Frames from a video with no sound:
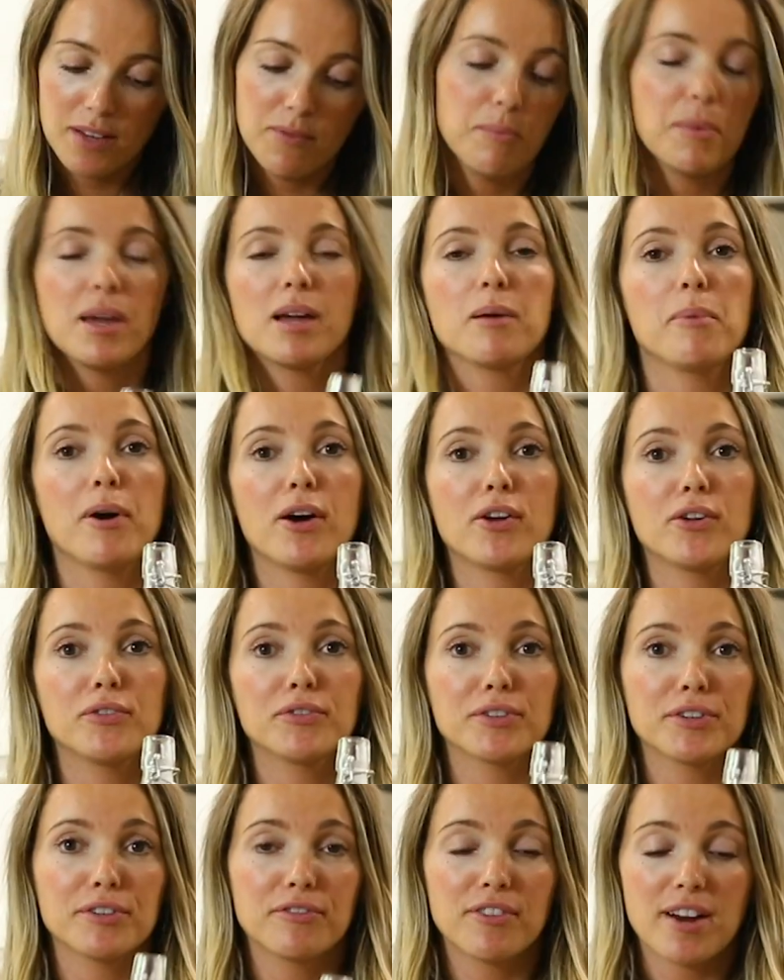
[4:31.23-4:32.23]
could even make a
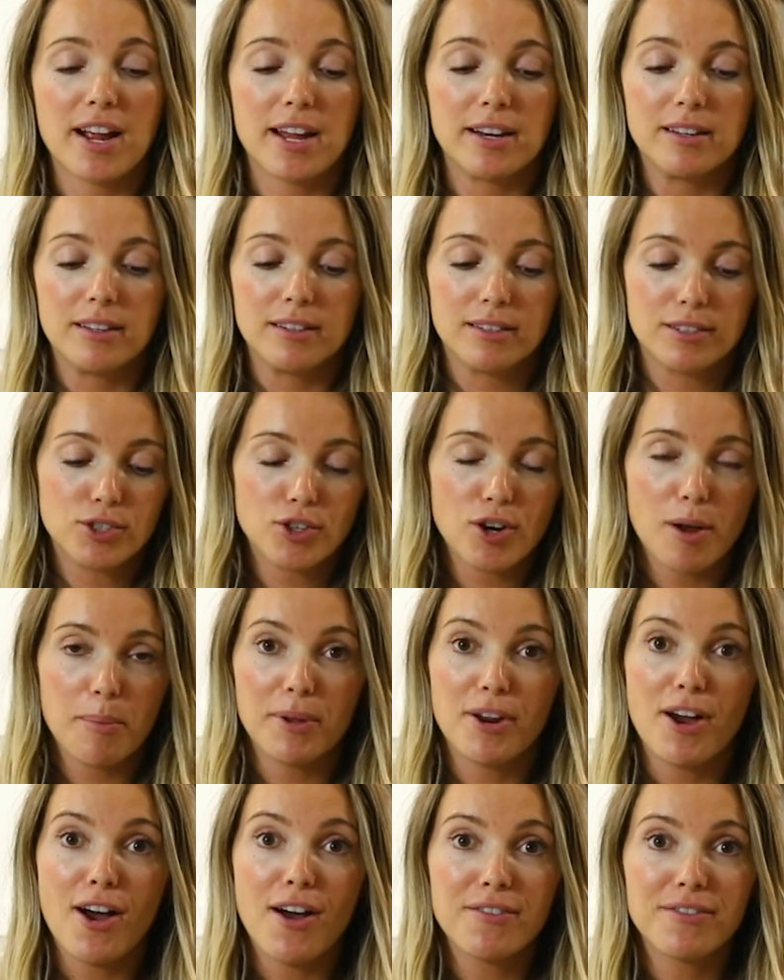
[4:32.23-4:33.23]
bottle for a friend,
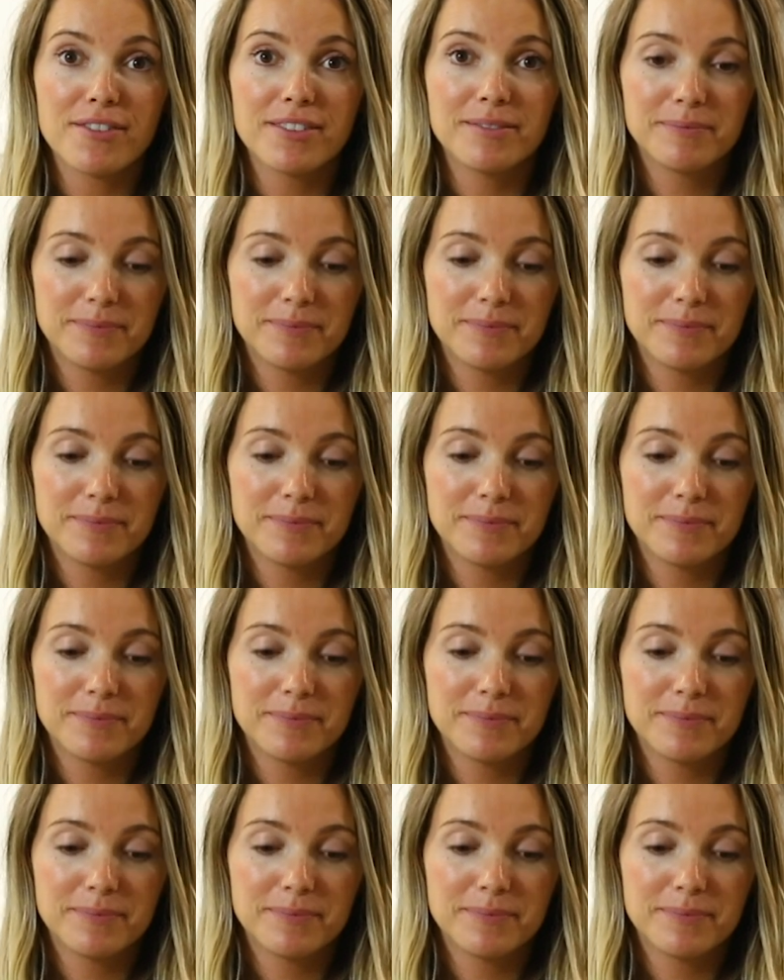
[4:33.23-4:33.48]
drop it off.